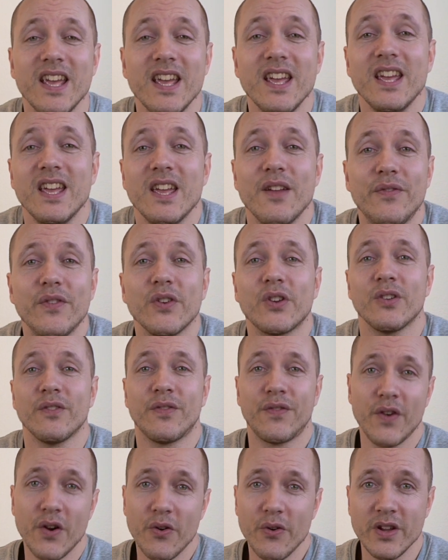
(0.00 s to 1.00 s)
If you can
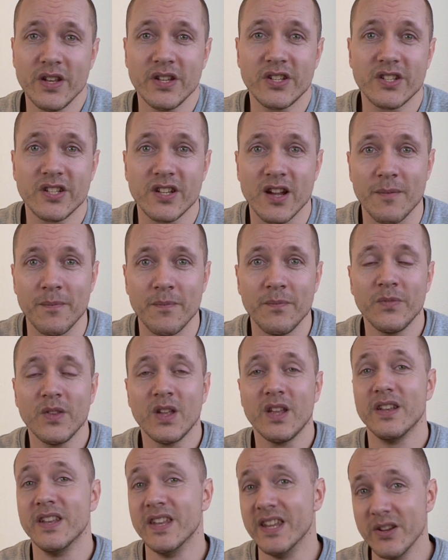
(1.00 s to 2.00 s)
throw in some
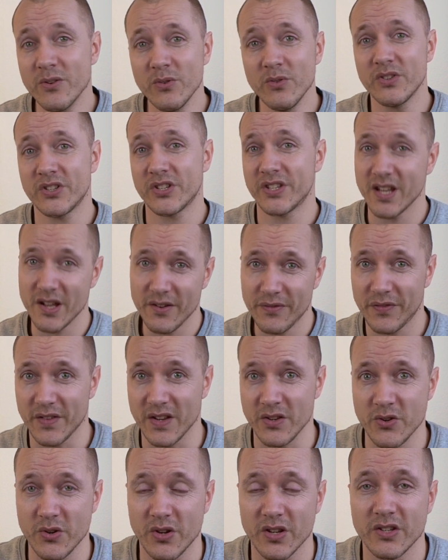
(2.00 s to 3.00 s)
new stuff
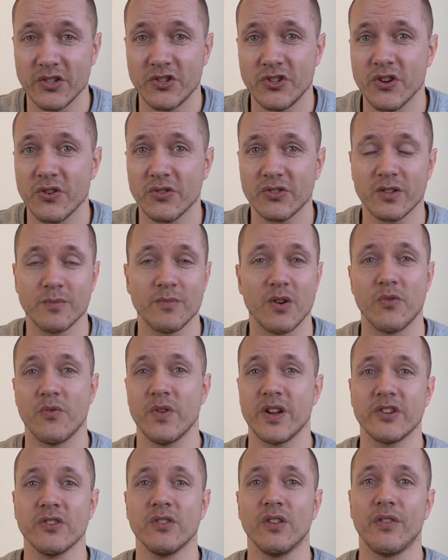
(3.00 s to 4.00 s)
and you can show some
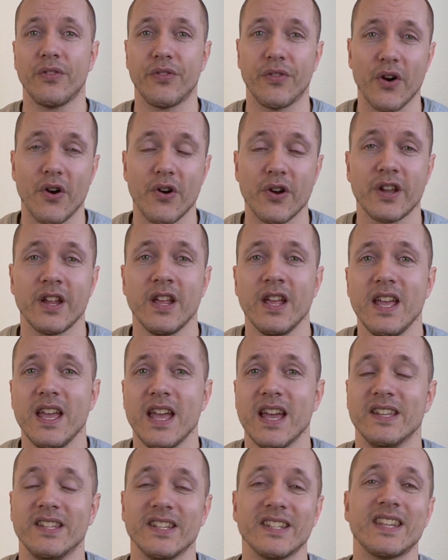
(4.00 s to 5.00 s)
original thought
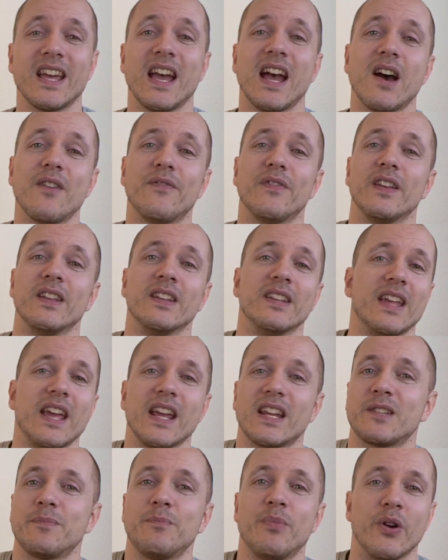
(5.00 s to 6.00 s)
and just have an
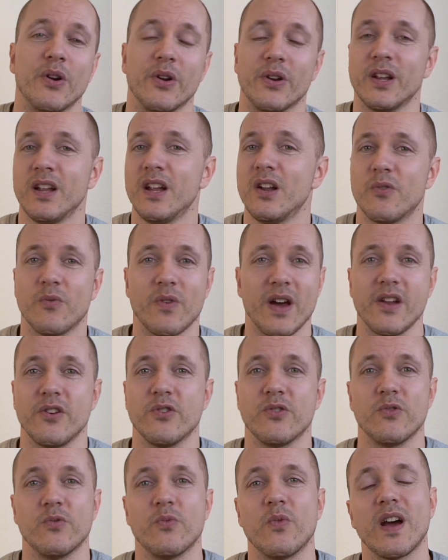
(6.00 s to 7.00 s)
expert
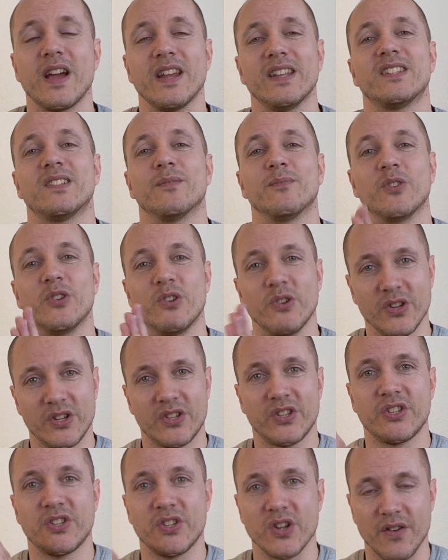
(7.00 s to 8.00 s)
writer write some good
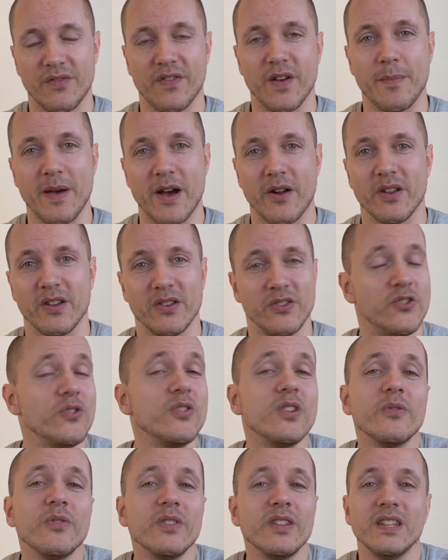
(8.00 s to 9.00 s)
stuff about it, and you
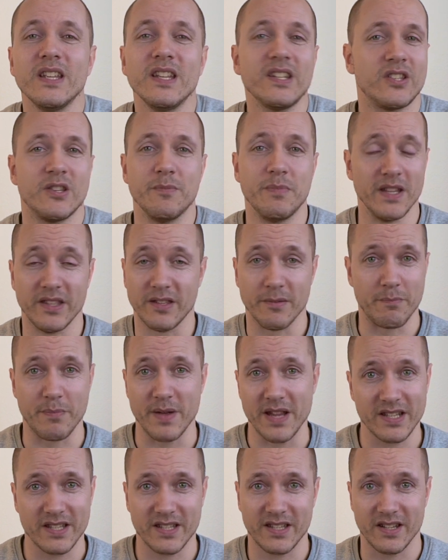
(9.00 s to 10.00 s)
don't need to be the
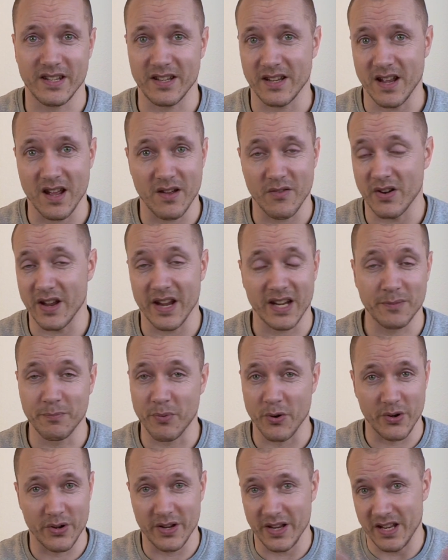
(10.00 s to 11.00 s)
best
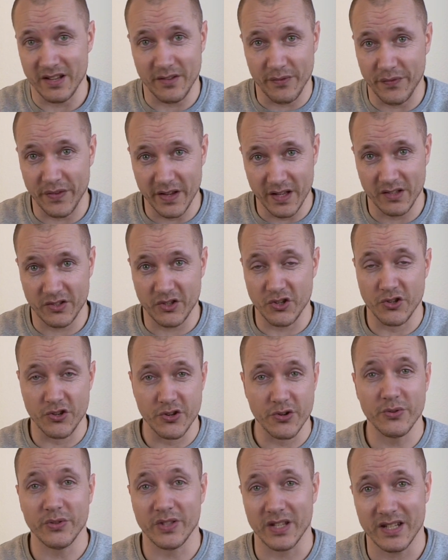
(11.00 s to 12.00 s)
expert in the field to
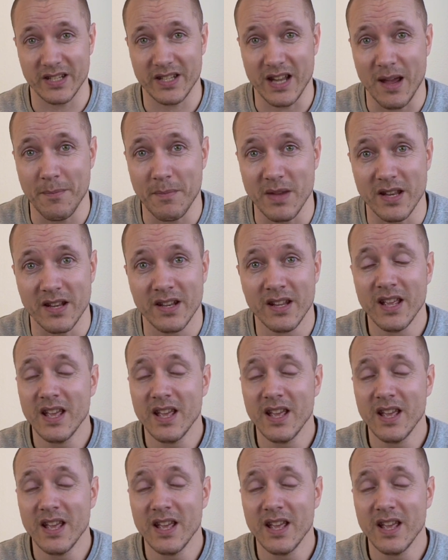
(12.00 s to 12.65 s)
do this. I mean,